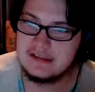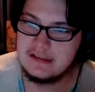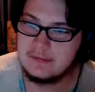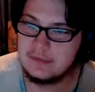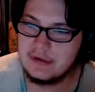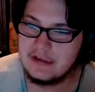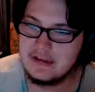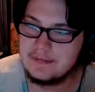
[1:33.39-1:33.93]
and
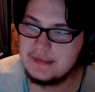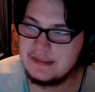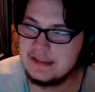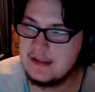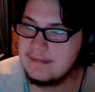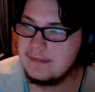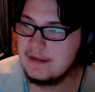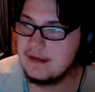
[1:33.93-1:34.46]
it brings up the
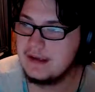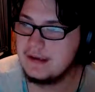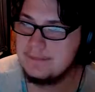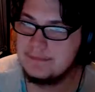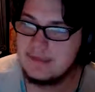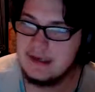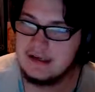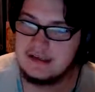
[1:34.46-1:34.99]
same thing.
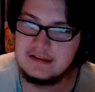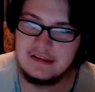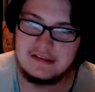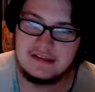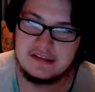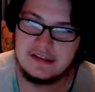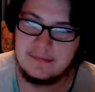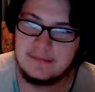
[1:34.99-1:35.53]
And it
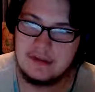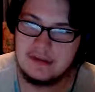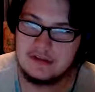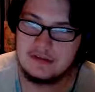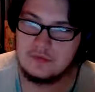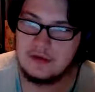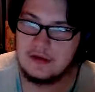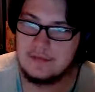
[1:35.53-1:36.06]
does the same thing
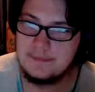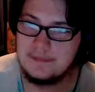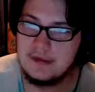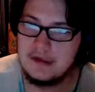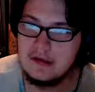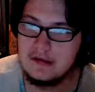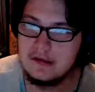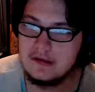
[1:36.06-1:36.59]
as well.
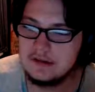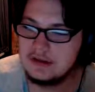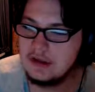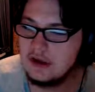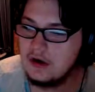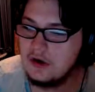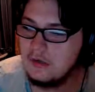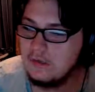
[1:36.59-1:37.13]

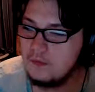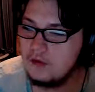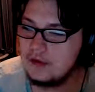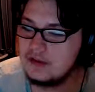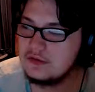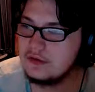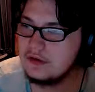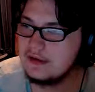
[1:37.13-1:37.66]
So
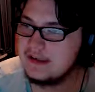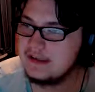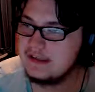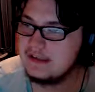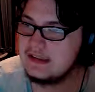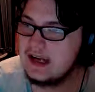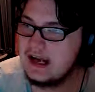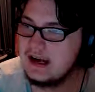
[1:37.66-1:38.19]
once we're
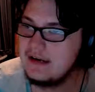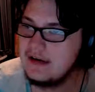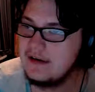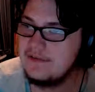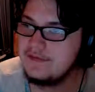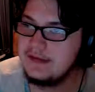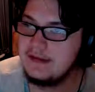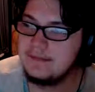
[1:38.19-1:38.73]
inside
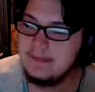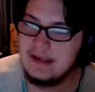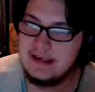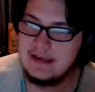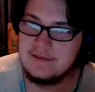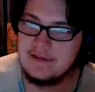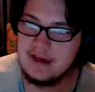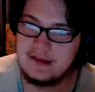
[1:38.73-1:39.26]
of the
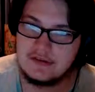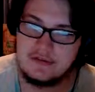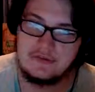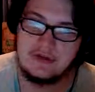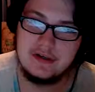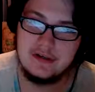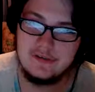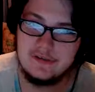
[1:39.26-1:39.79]
Media FX or
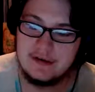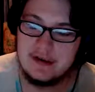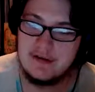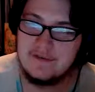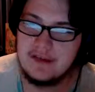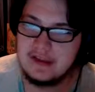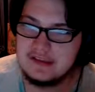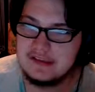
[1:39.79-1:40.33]
Video
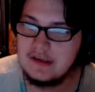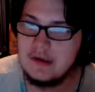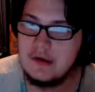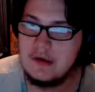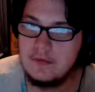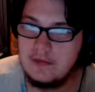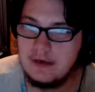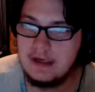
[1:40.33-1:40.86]
Event FX,
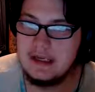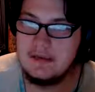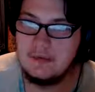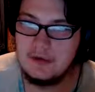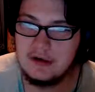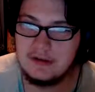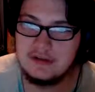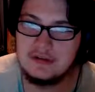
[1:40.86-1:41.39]
we
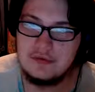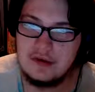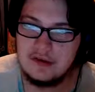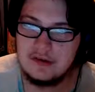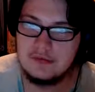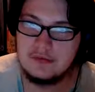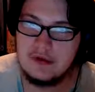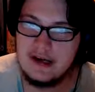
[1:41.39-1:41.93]
want to,
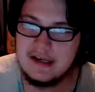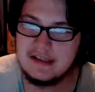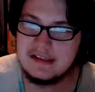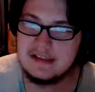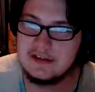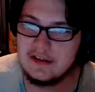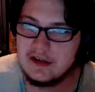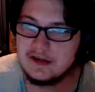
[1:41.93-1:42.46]
under Brightness
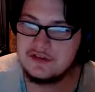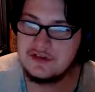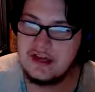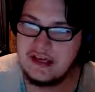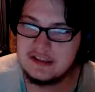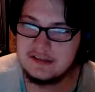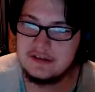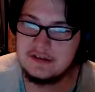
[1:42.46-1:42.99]
and
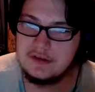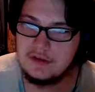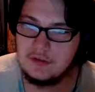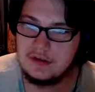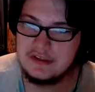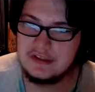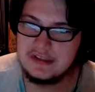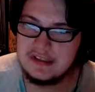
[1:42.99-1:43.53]
Contrast, you
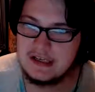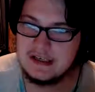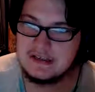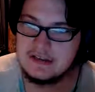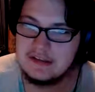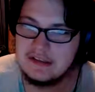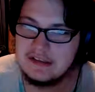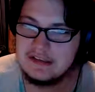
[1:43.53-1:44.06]
want to set it
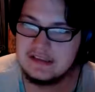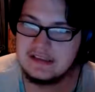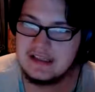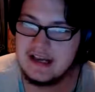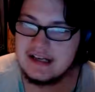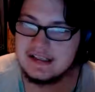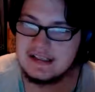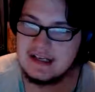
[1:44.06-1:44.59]
to these
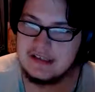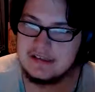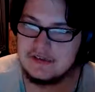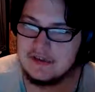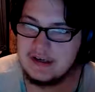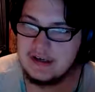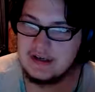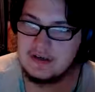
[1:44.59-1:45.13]
exact settings
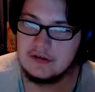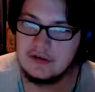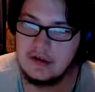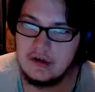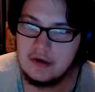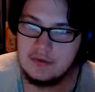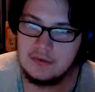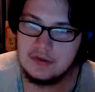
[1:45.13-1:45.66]
right here,
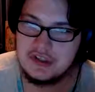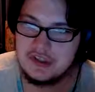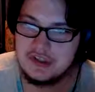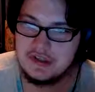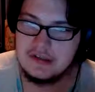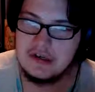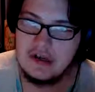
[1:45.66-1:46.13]
which is